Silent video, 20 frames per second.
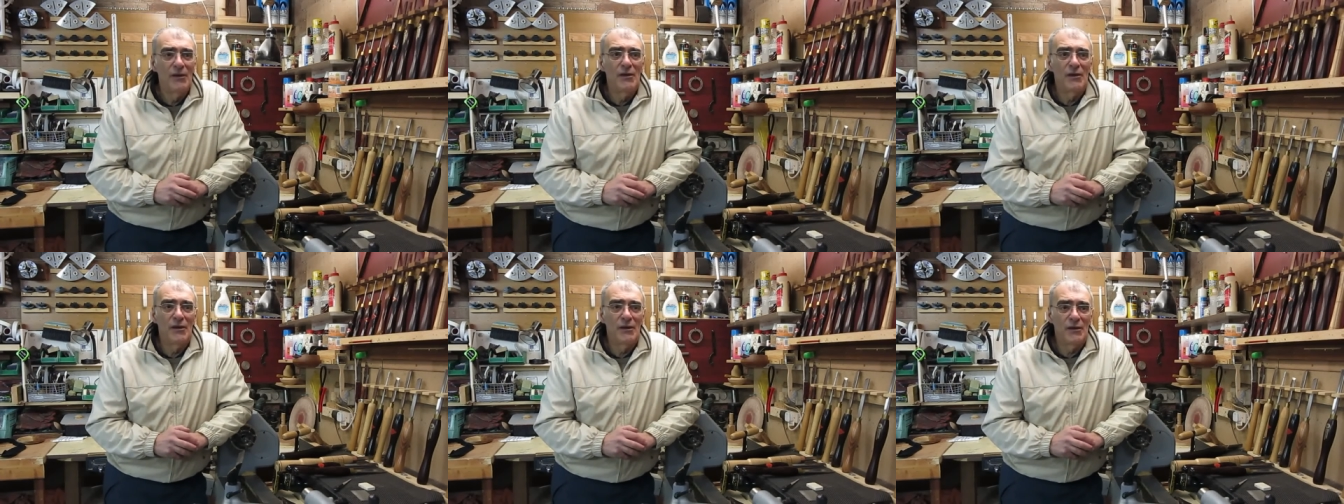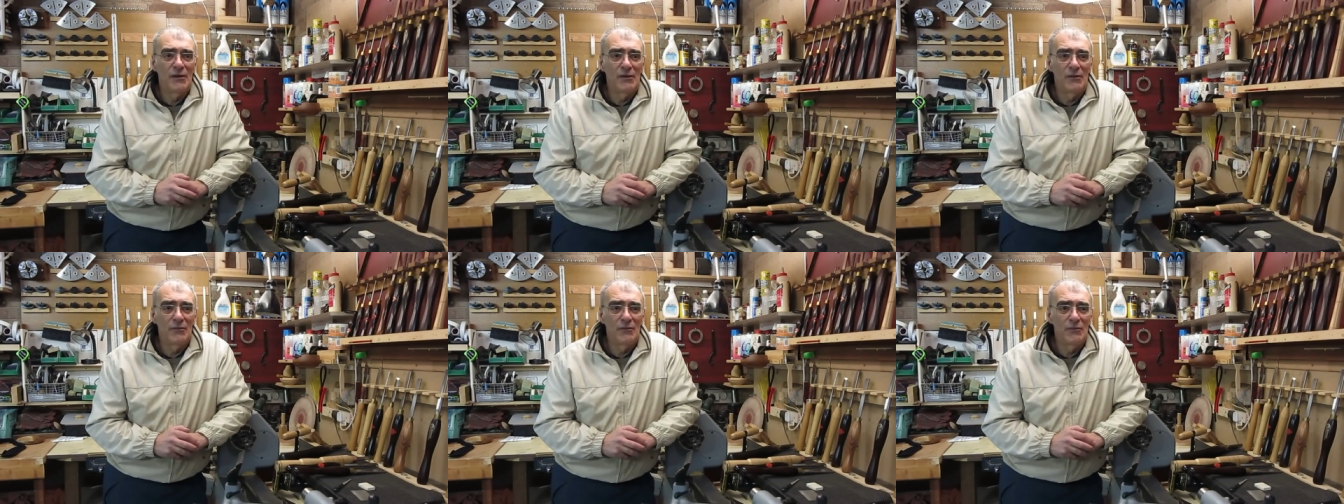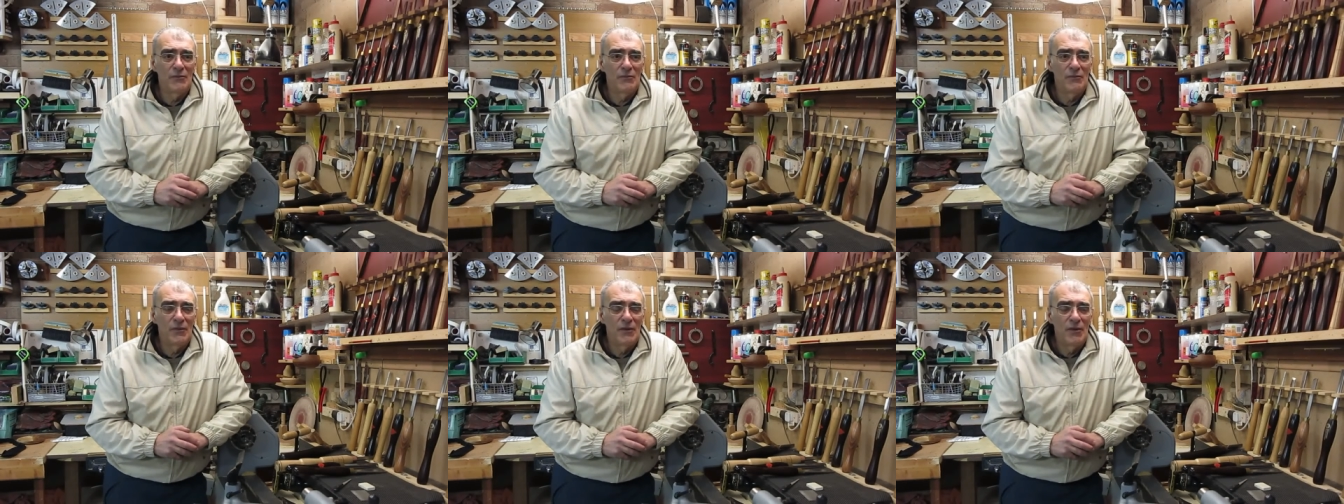
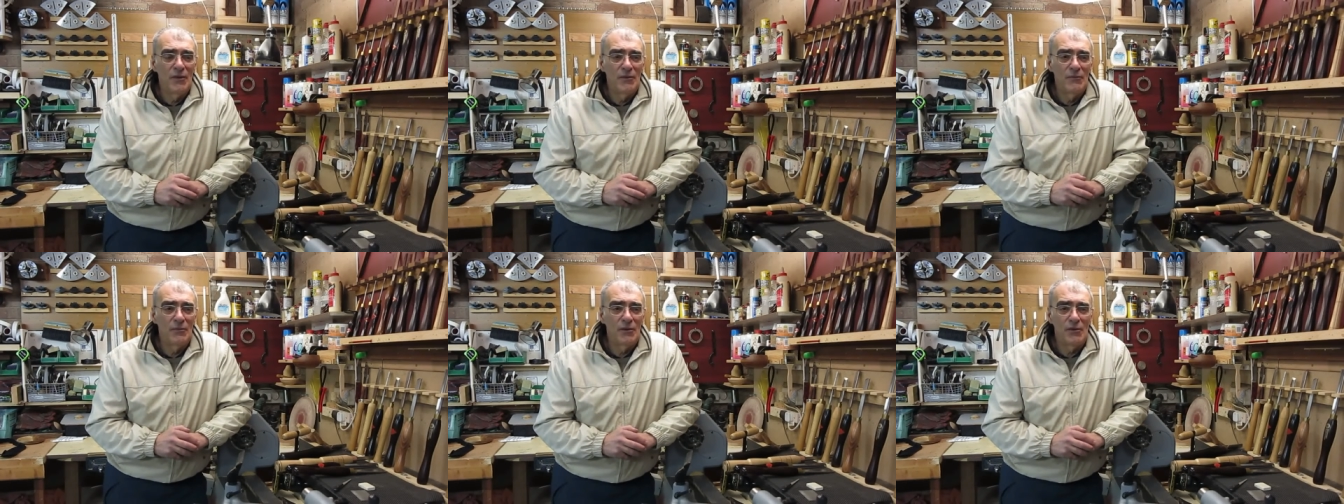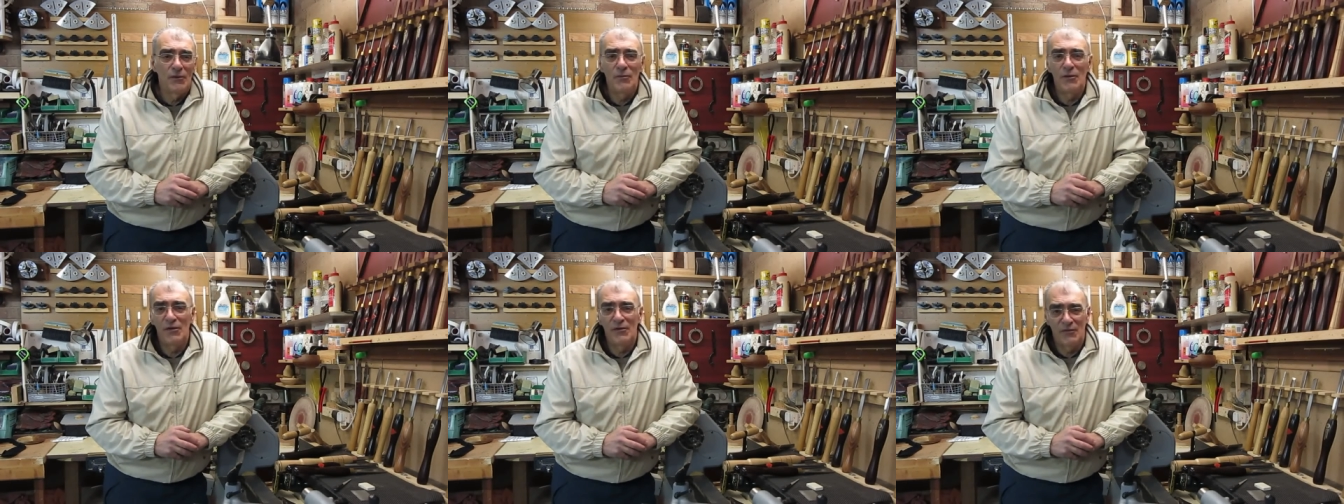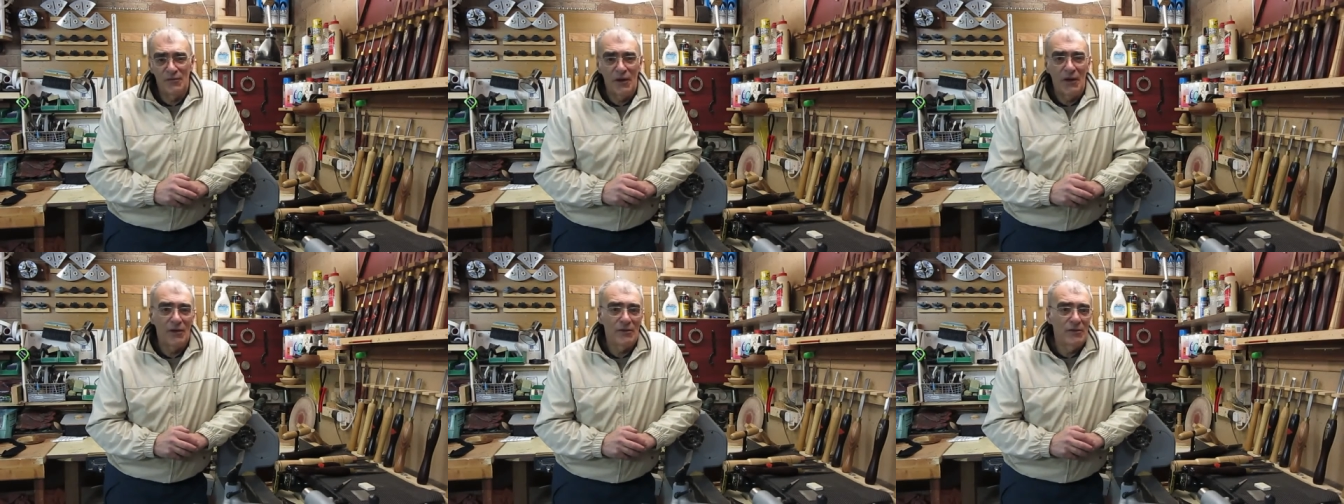Um, by the mere
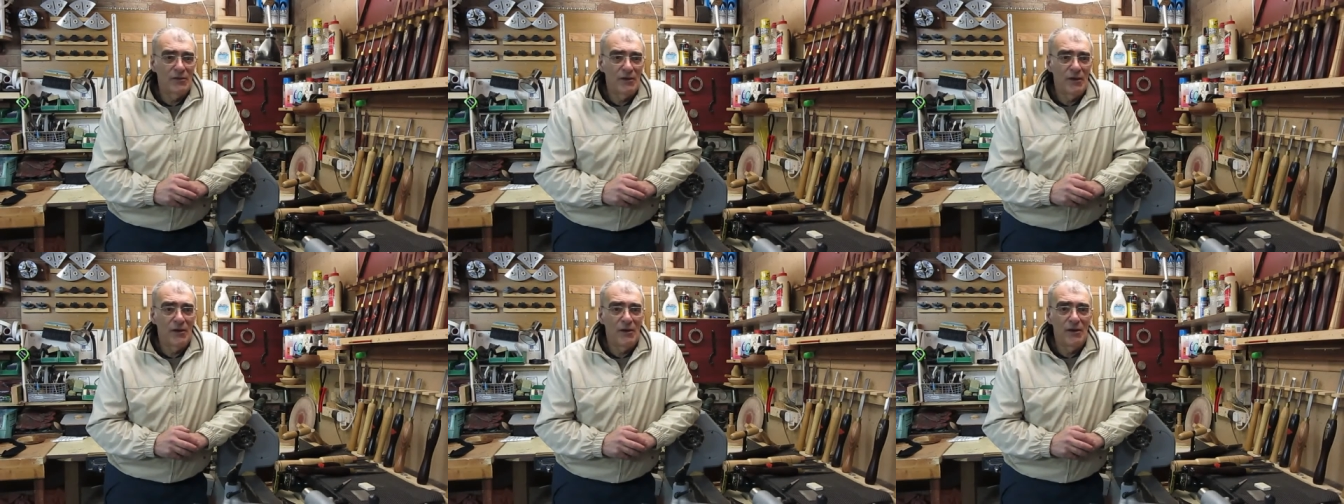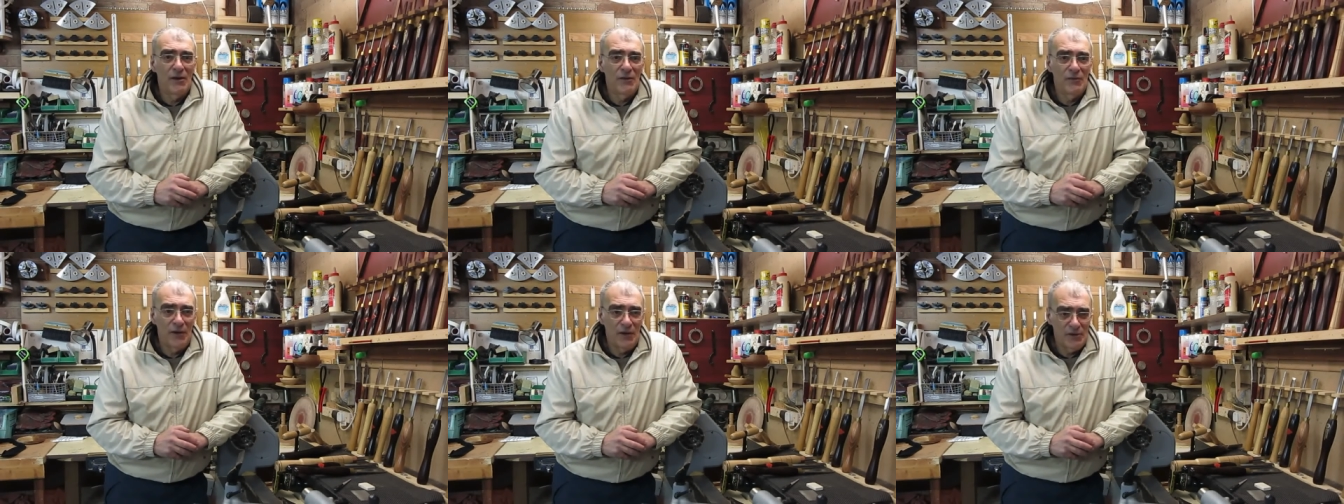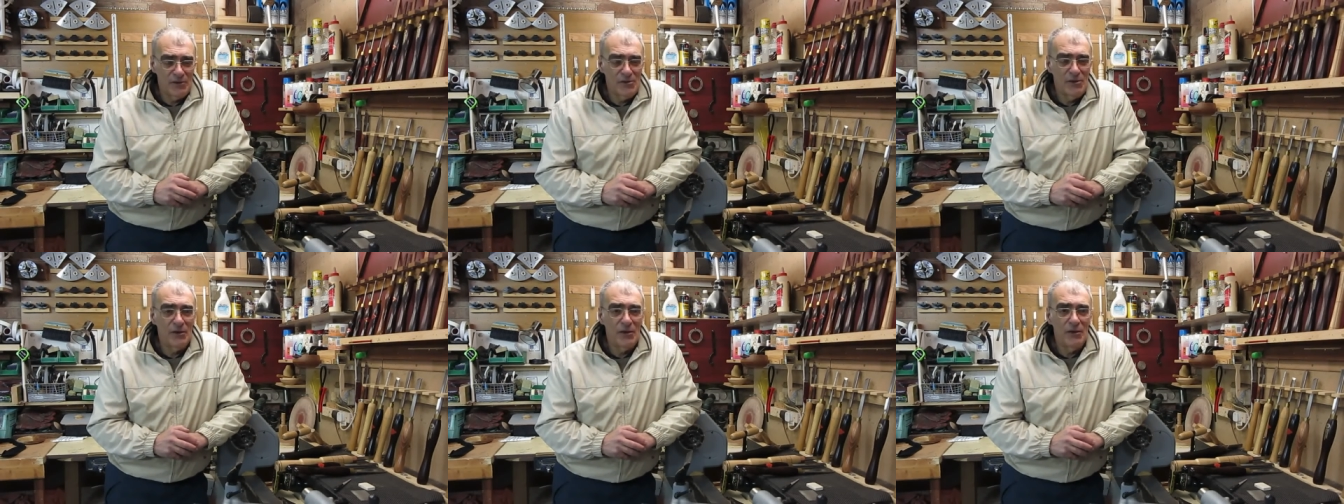fact that they are
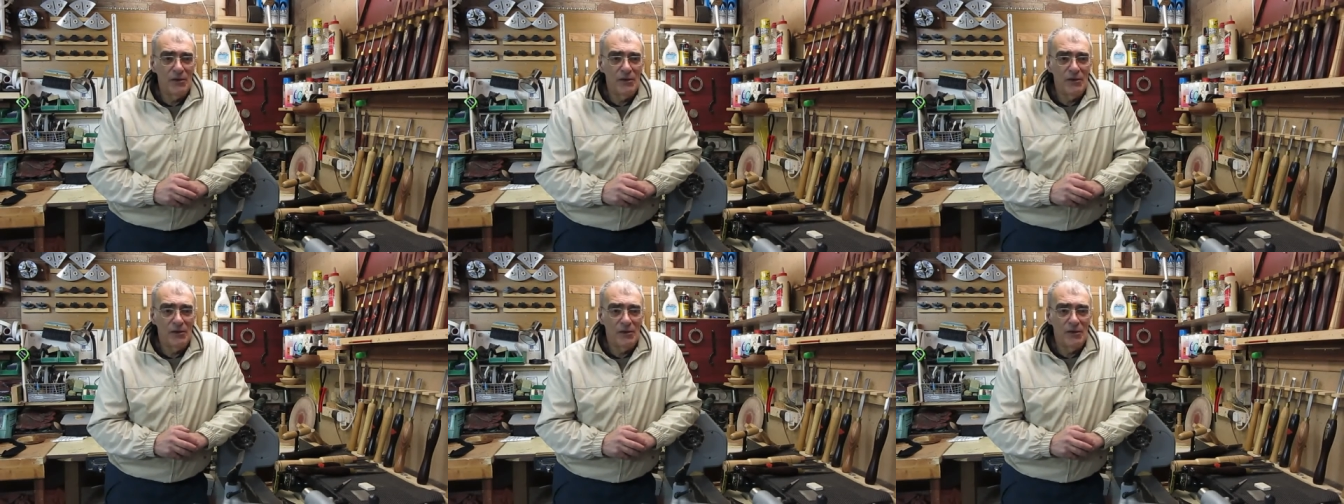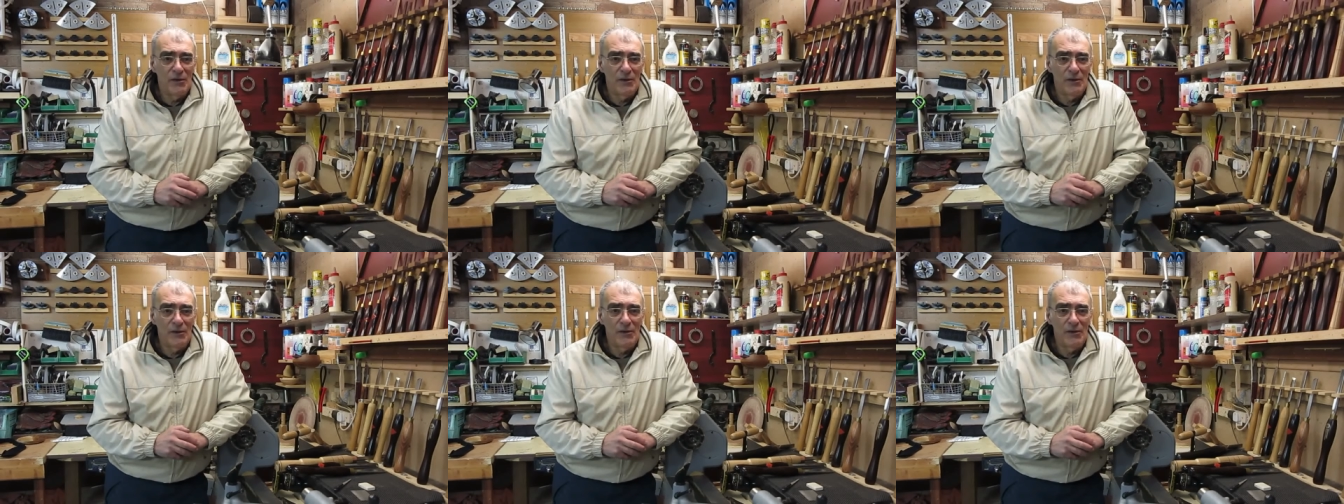actually uh,